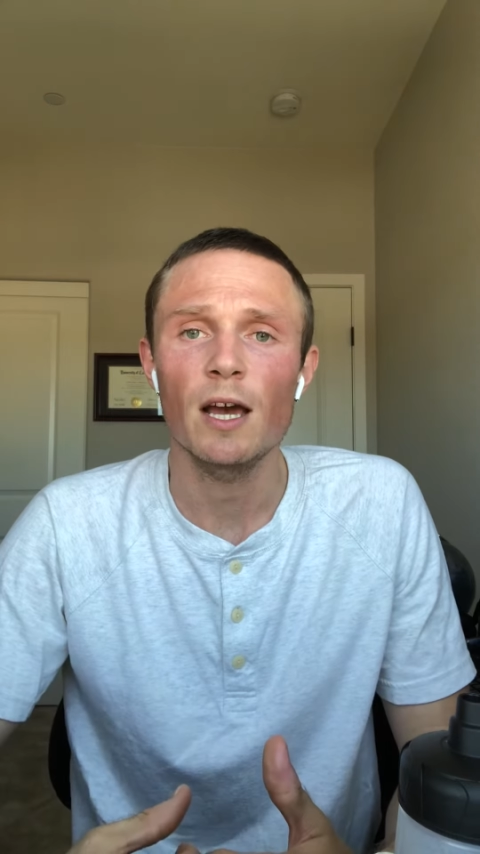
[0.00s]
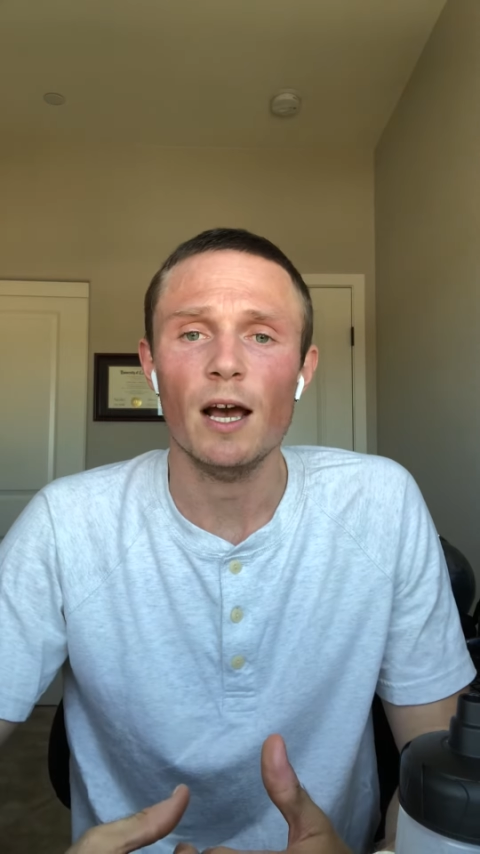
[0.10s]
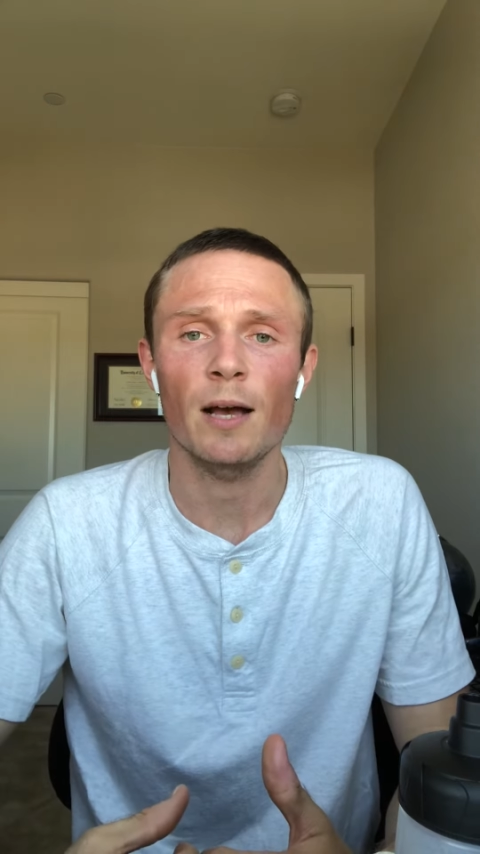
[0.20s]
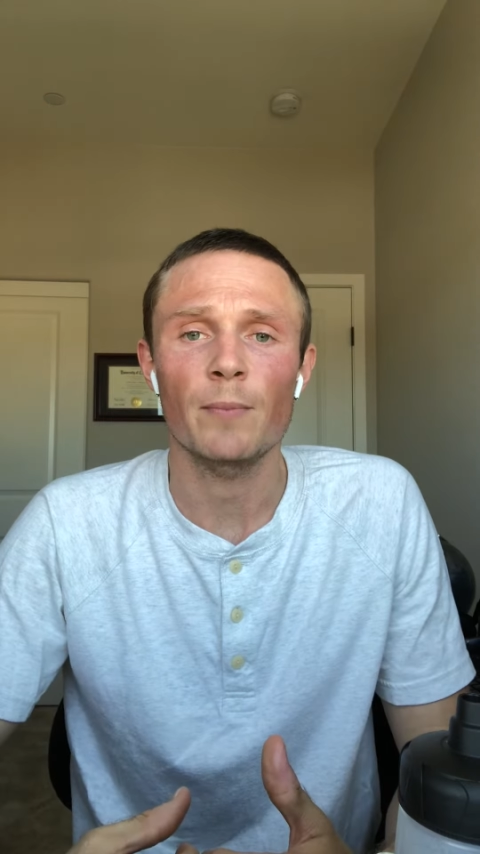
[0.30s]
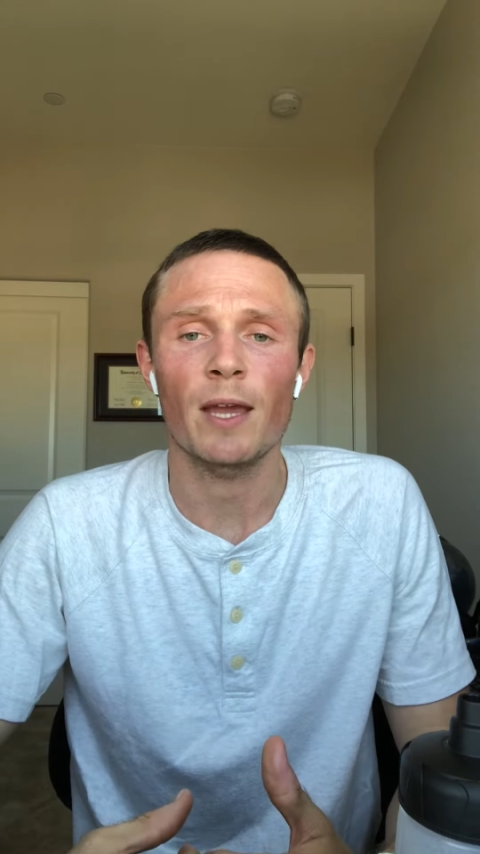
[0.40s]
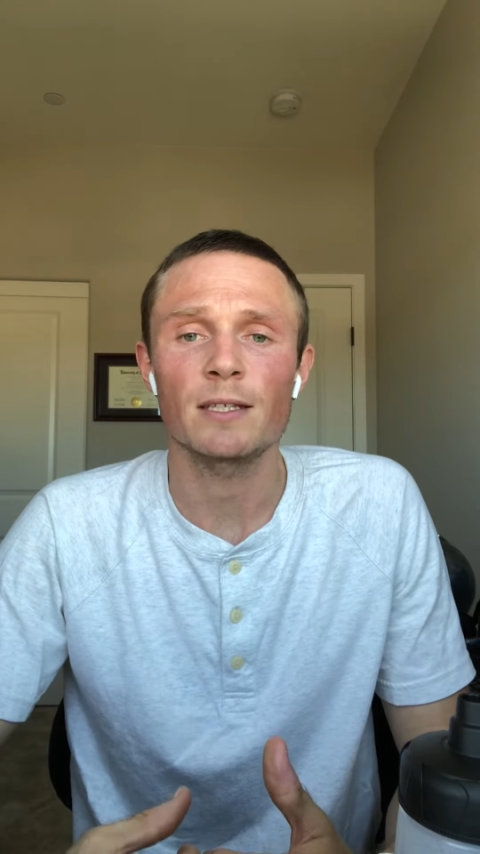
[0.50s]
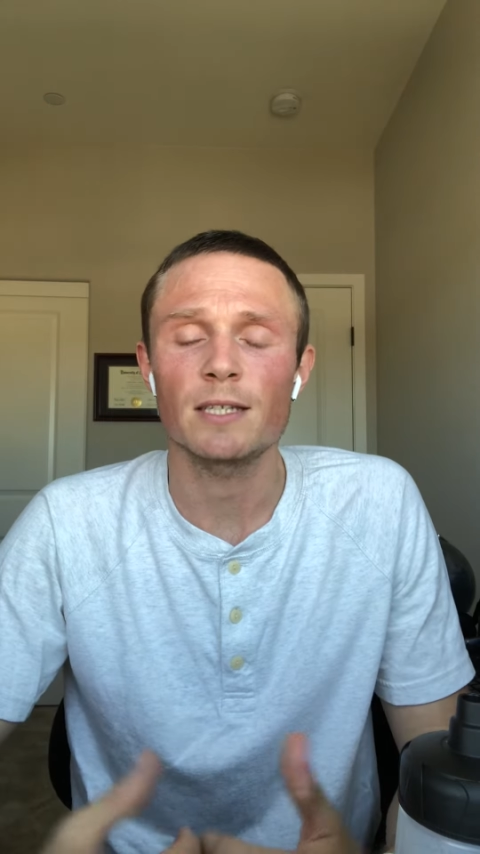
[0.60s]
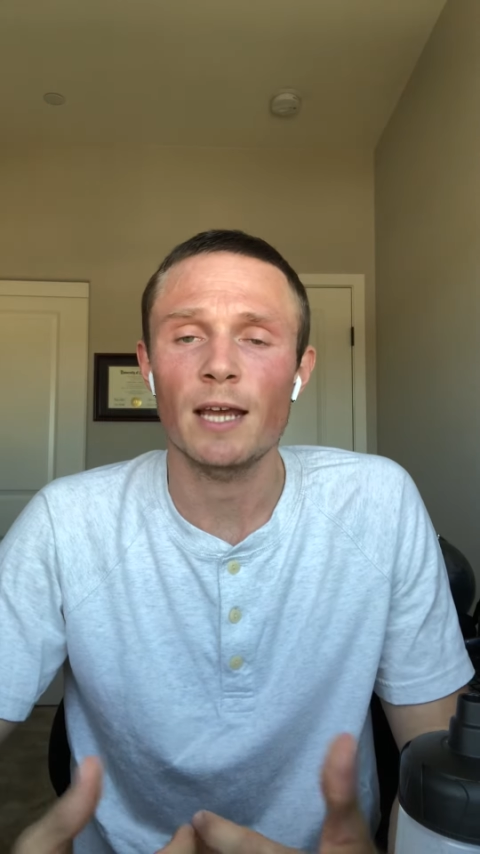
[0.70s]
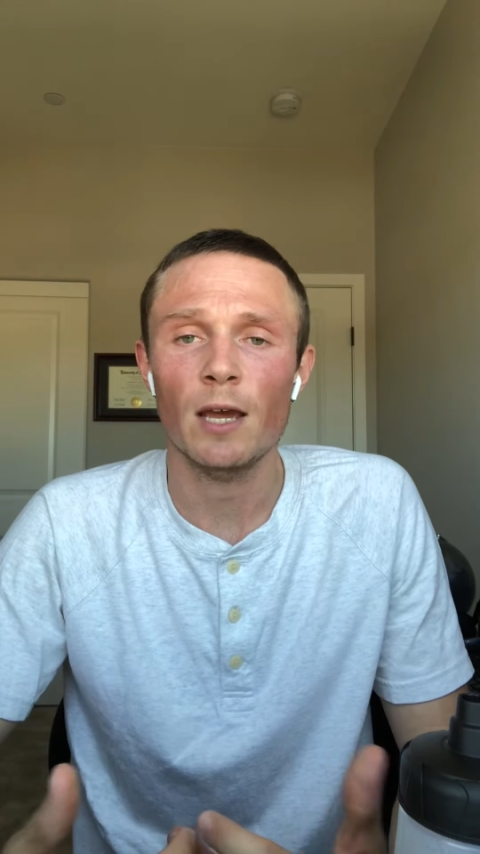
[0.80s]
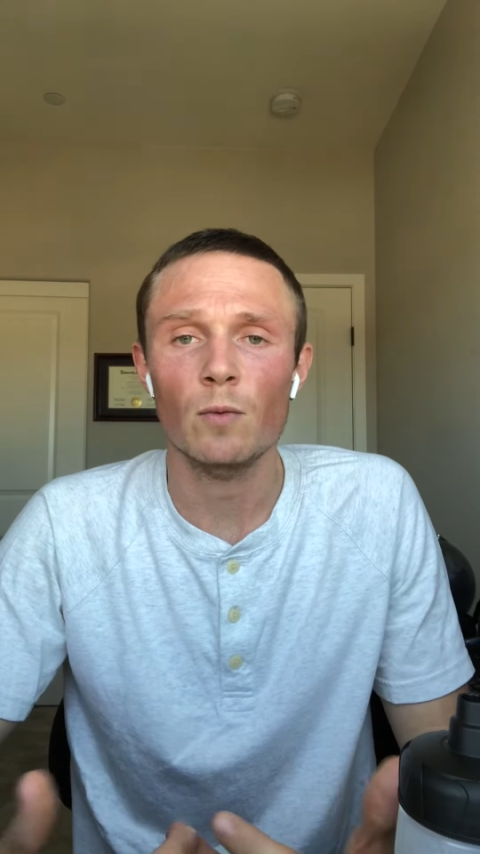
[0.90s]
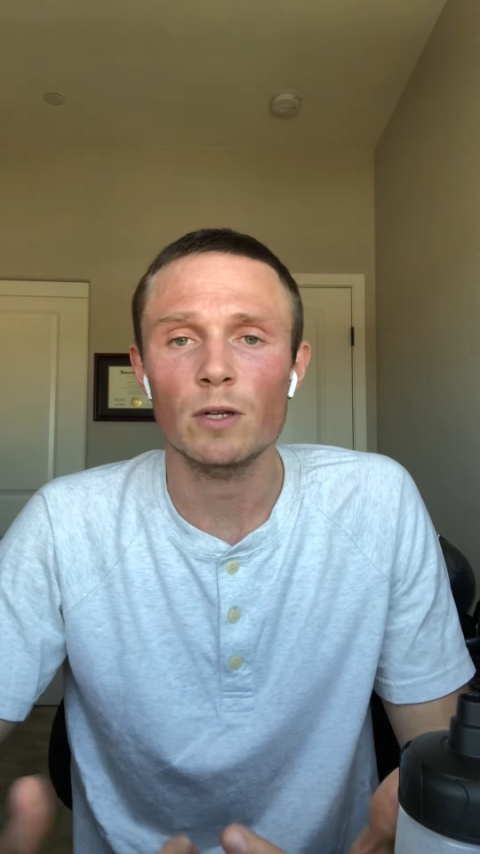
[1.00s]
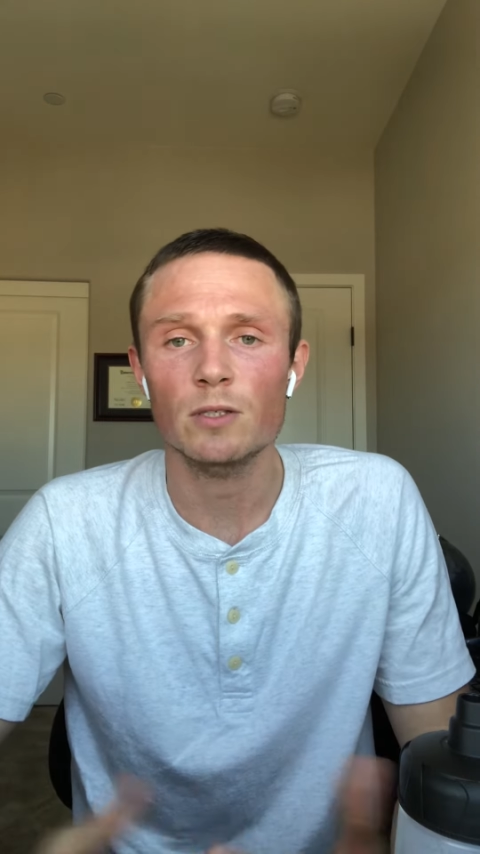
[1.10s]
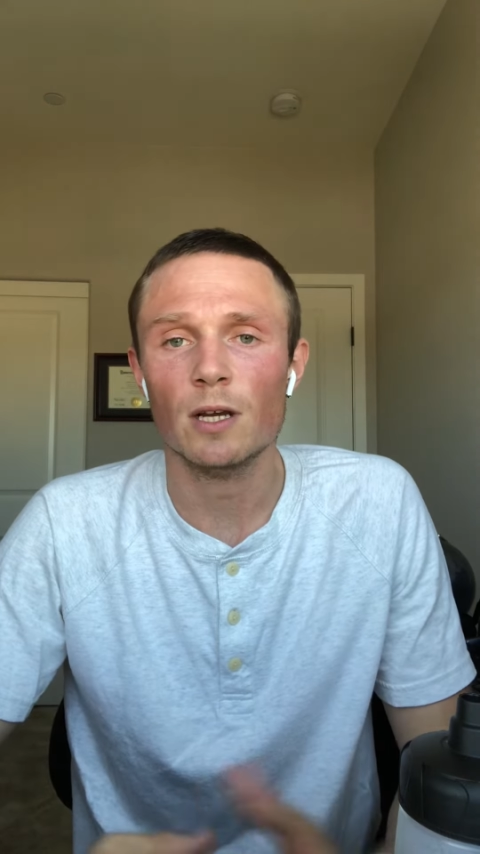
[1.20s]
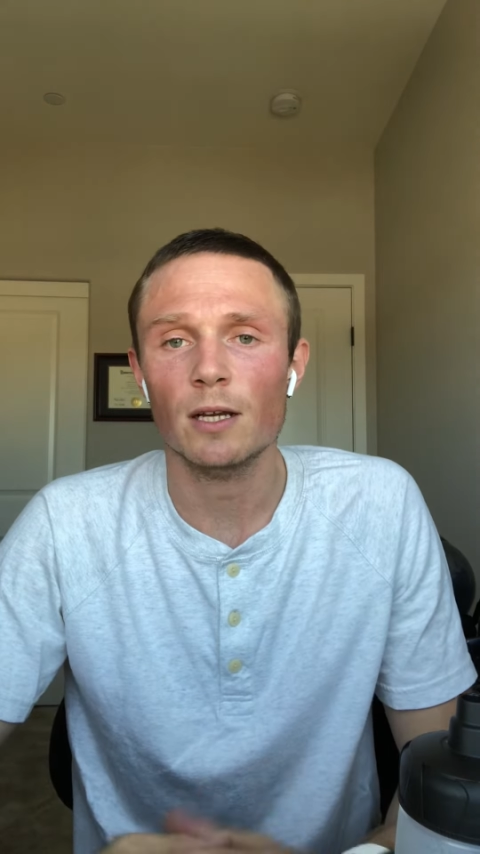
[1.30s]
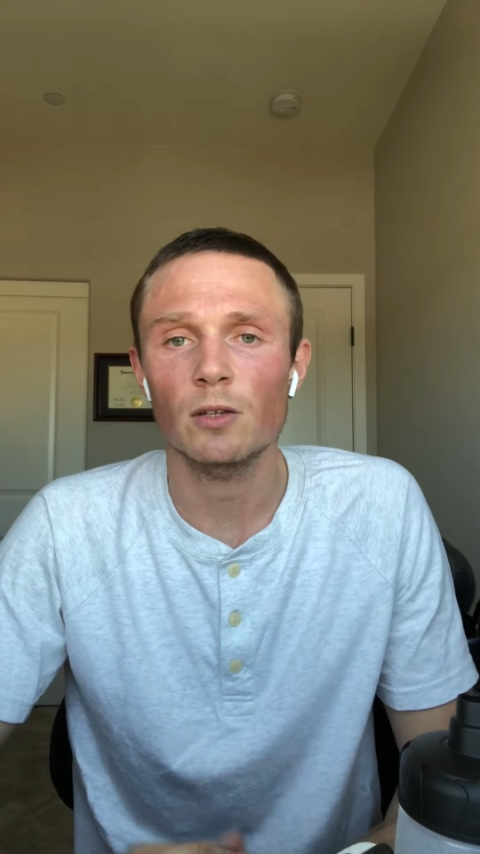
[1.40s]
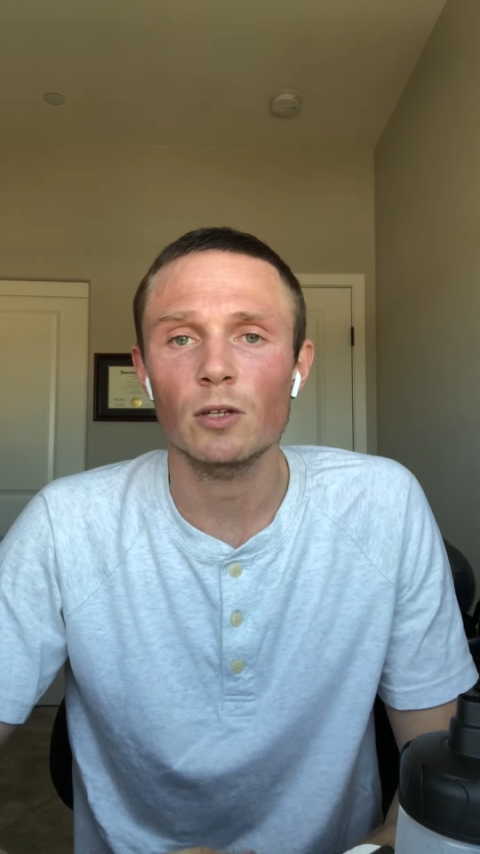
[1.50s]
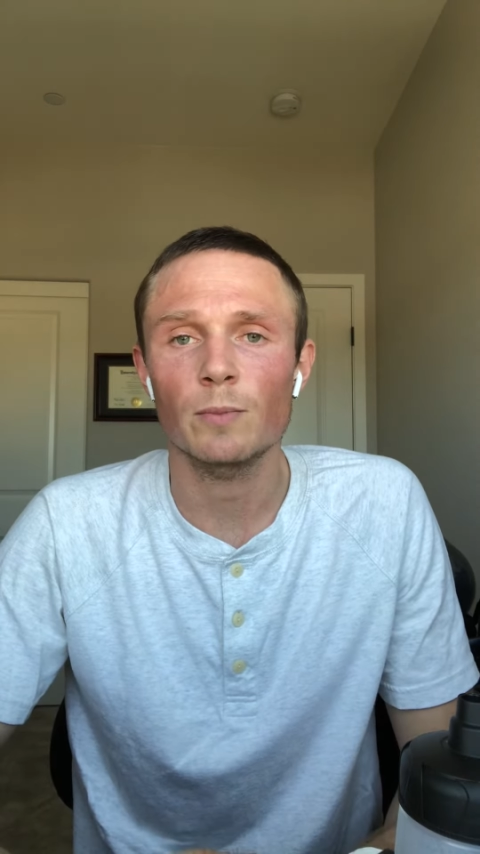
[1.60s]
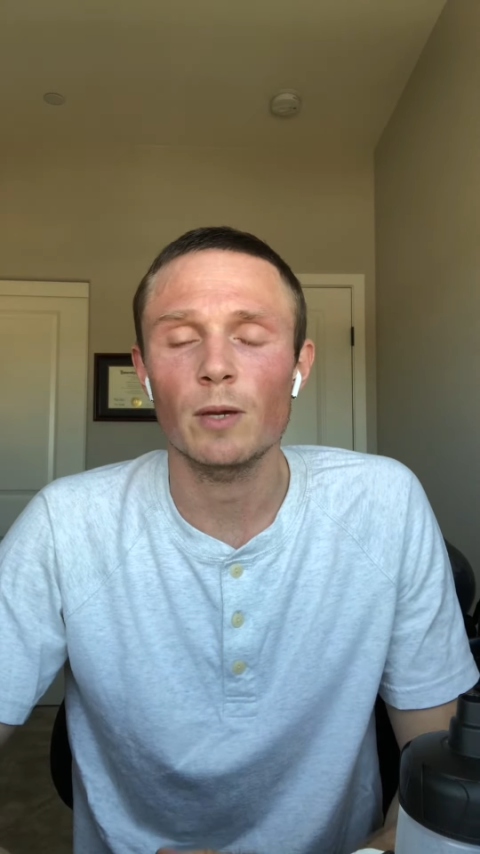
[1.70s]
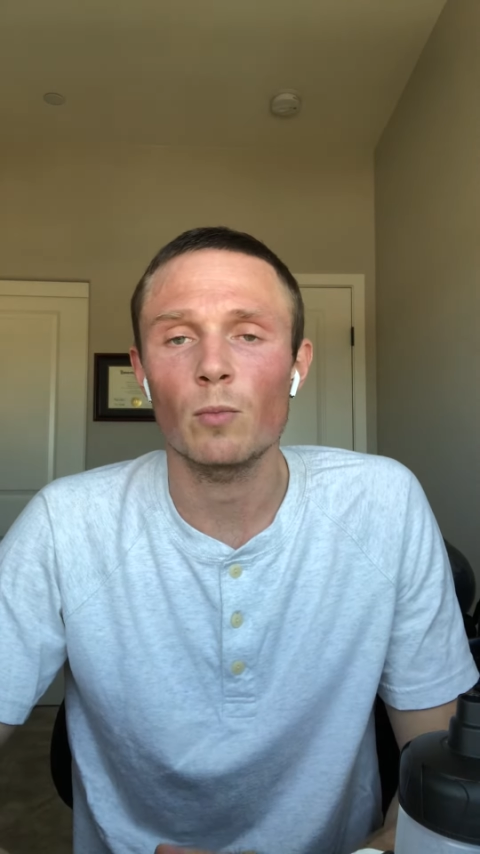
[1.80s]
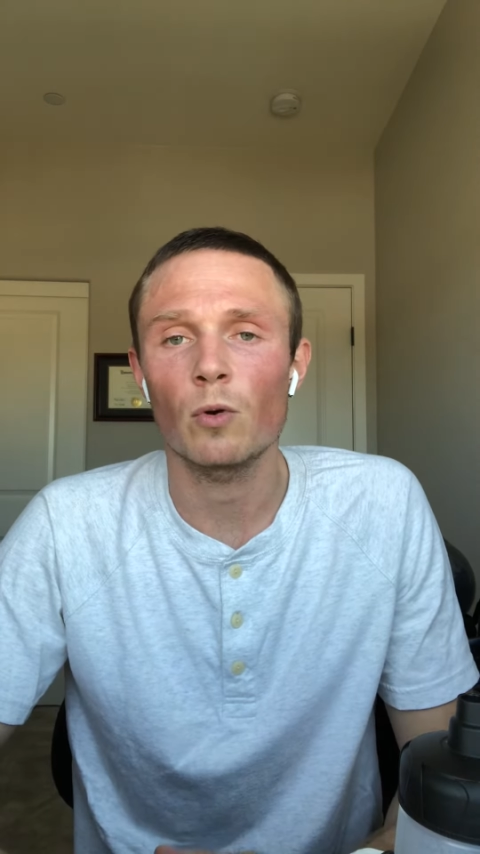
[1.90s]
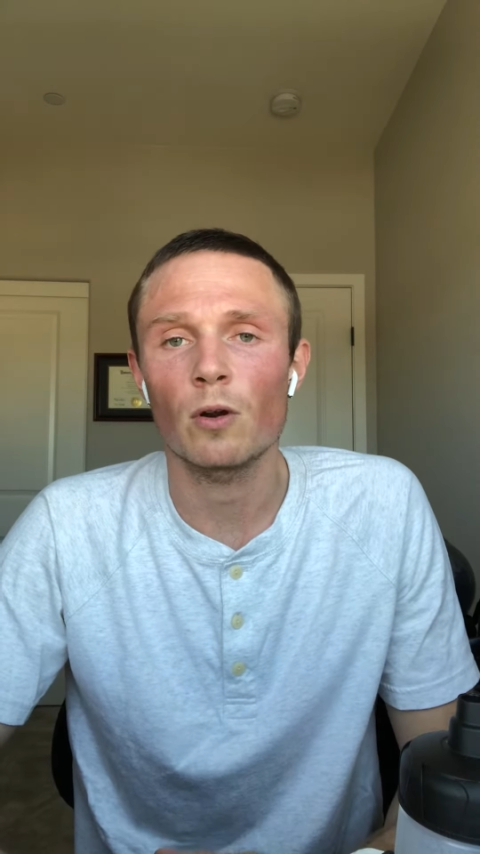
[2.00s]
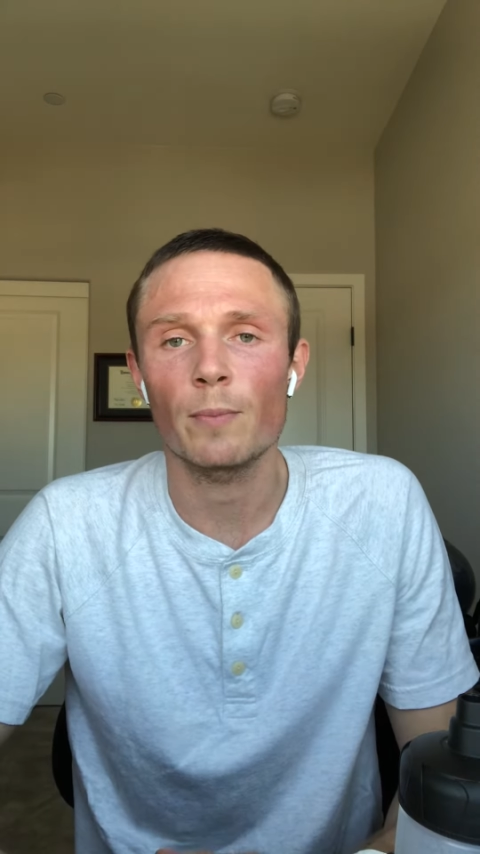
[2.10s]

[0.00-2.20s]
Um, and today I want to talk a little bit more